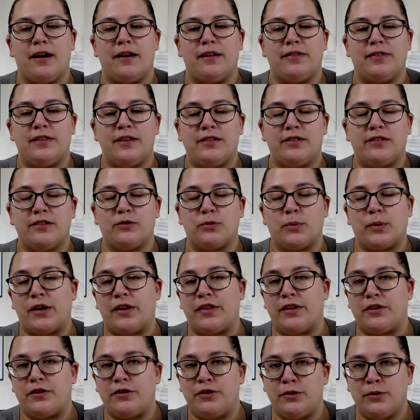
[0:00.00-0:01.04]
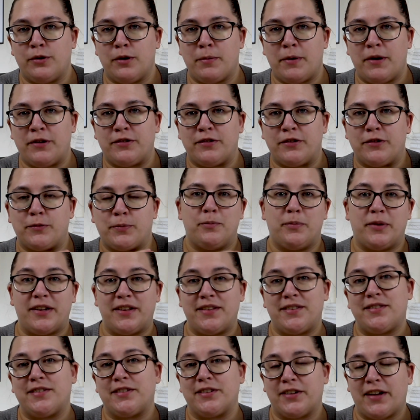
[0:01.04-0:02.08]
This is one of their newer puzzles, but
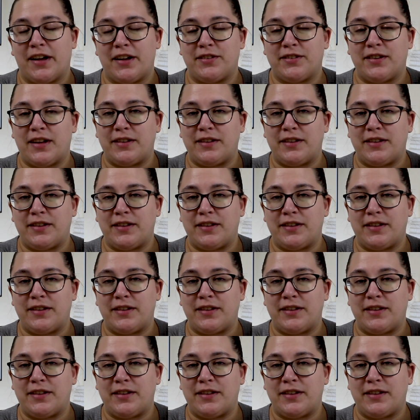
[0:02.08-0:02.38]
it still has